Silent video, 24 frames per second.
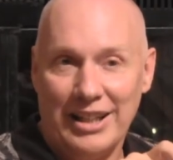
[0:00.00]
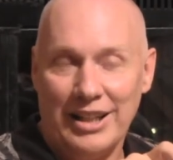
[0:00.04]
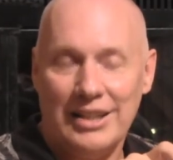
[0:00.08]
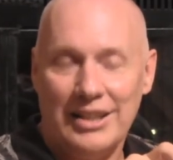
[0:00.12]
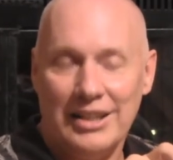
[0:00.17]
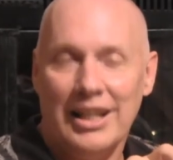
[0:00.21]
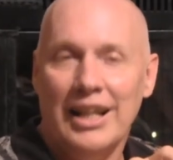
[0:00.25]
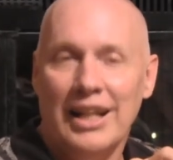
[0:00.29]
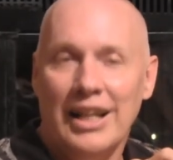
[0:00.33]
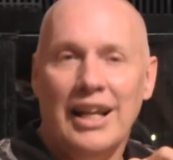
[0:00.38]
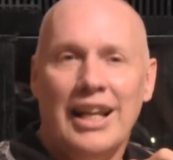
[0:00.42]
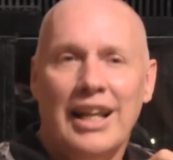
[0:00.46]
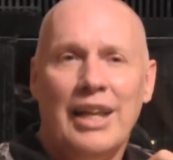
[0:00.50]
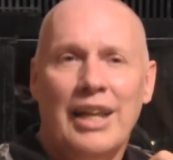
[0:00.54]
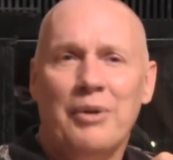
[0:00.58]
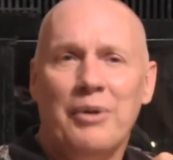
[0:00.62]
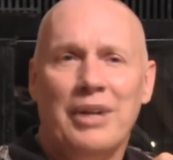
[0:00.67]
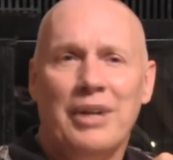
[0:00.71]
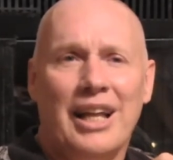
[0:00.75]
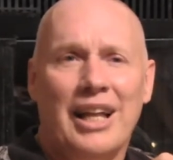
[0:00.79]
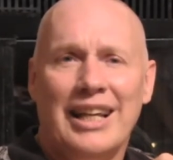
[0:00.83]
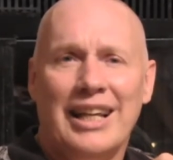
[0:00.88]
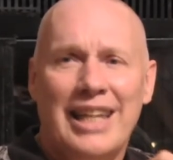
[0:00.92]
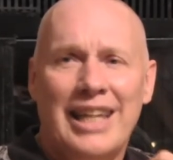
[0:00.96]
He's, they
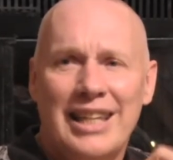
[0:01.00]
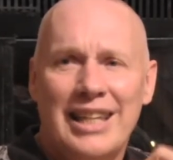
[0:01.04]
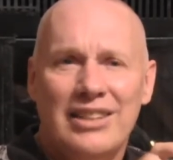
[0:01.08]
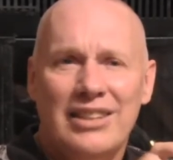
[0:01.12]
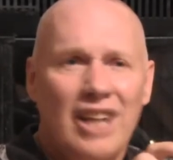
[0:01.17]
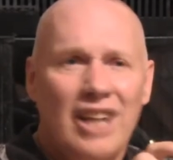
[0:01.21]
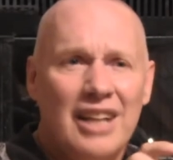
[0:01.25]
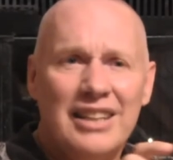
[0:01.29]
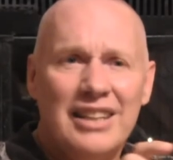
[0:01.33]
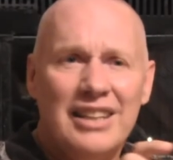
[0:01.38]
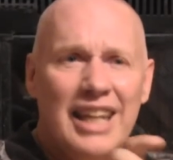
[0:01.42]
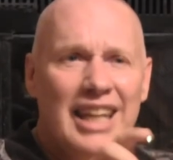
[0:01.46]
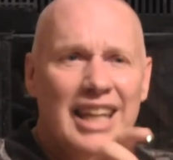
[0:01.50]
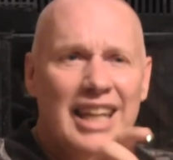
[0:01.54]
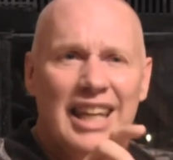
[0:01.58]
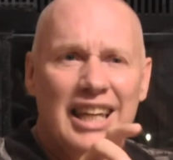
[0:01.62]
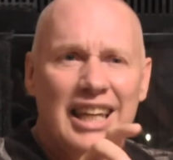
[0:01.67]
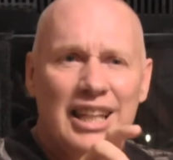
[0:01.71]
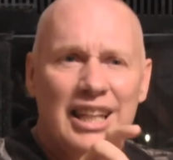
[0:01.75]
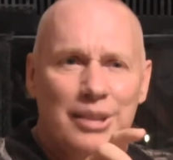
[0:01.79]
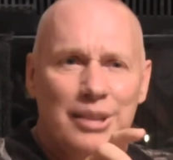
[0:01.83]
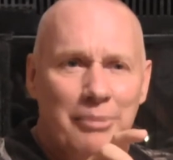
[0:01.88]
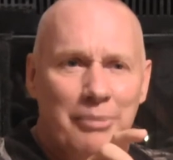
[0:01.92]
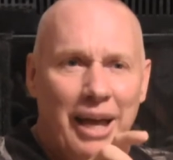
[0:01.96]
were like, he's not
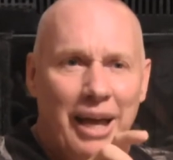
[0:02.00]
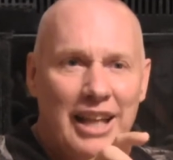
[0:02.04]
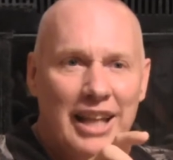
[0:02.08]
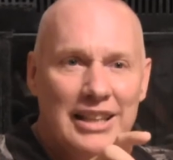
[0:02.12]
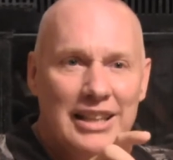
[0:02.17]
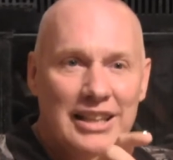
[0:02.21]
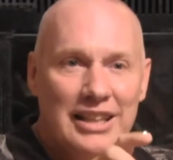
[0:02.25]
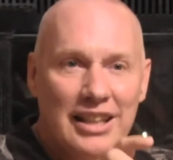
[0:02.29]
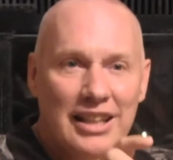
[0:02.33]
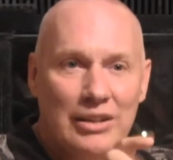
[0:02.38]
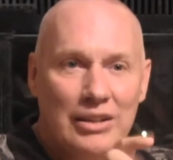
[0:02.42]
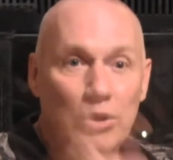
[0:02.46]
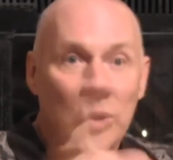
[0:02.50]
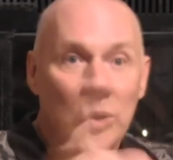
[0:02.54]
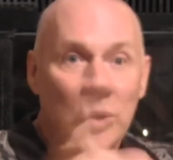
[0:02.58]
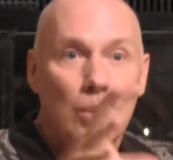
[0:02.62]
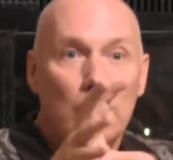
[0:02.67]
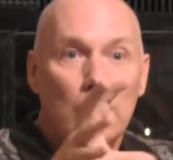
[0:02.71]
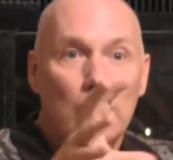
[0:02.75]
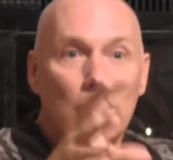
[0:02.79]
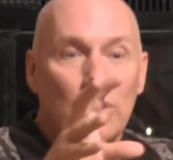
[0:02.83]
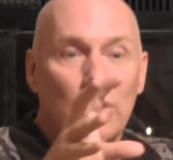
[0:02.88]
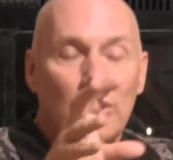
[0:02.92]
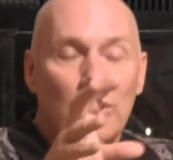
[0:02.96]
taking his medicine.
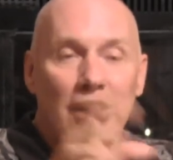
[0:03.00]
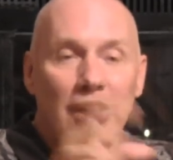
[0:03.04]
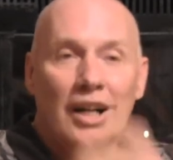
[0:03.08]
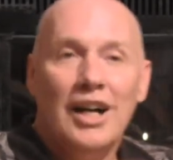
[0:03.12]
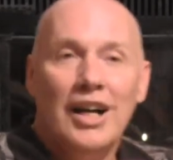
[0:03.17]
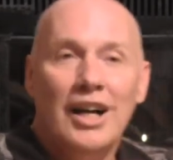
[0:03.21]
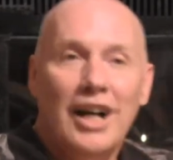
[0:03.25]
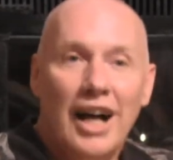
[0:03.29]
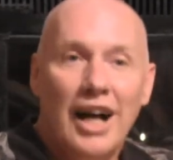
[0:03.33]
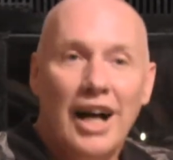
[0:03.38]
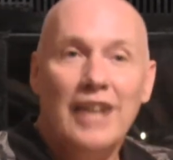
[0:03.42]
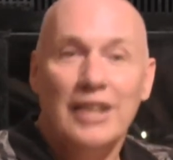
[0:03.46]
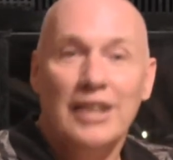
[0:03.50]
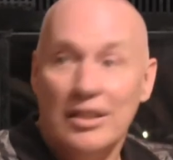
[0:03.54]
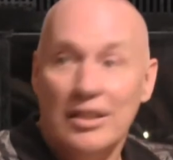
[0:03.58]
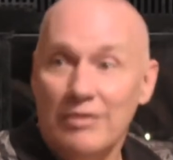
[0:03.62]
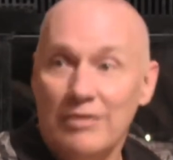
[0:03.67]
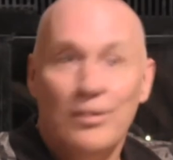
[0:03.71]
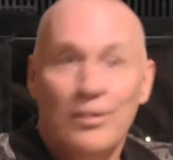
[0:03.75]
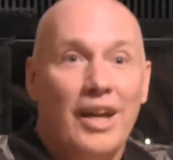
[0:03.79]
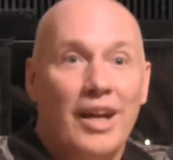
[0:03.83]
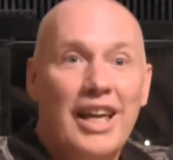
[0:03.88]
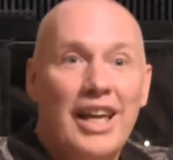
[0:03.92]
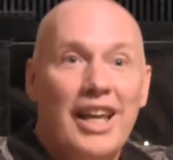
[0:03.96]
Ooh. I said,
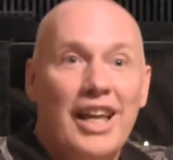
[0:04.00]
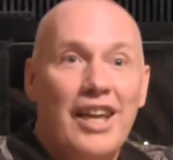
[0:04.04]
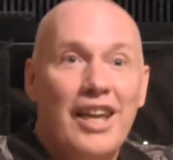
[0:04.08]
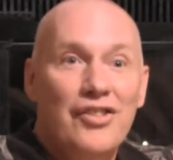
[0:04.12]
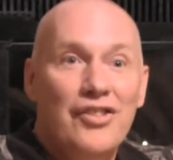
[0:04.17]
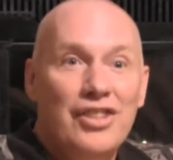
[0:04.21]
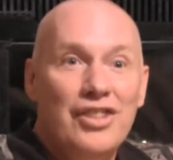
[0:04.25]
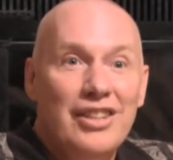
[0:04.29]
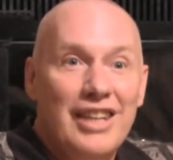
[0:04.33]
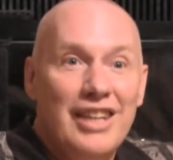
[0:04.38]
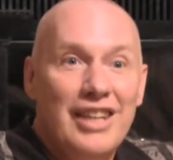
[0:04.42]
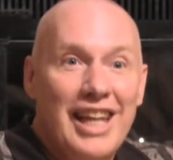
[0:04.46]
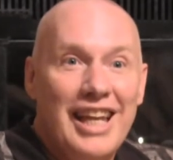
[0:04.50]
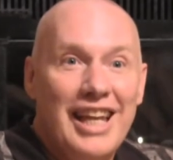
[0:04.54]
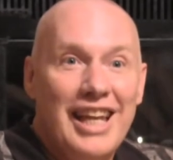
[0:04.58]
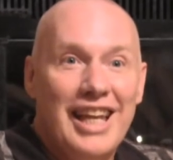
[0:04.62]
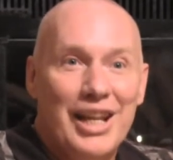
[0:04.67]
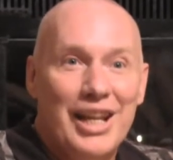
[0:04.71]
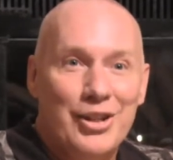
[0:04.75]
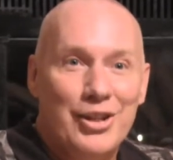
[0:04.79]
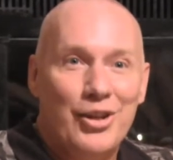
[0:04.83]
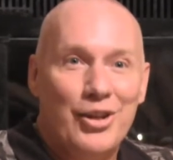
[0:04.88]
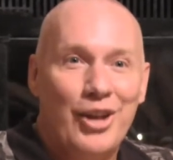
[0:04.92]
he doesn't need it.